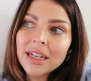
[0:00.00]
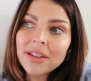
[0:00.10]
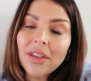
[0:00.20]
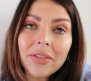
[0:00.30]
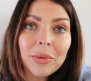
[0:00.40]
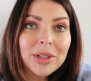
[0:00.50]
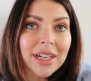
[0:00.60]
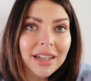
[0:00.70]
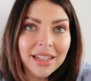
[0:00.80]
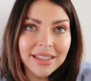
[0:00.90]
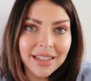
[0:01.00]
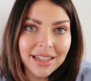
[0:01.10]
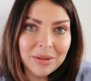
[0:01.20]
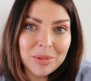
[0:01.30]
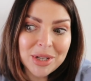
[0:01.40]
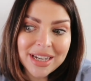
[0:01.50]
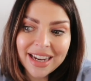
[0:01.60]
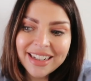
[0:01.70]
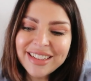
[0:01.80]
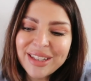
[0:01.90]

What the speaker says: then the boys had an inset day on Monday.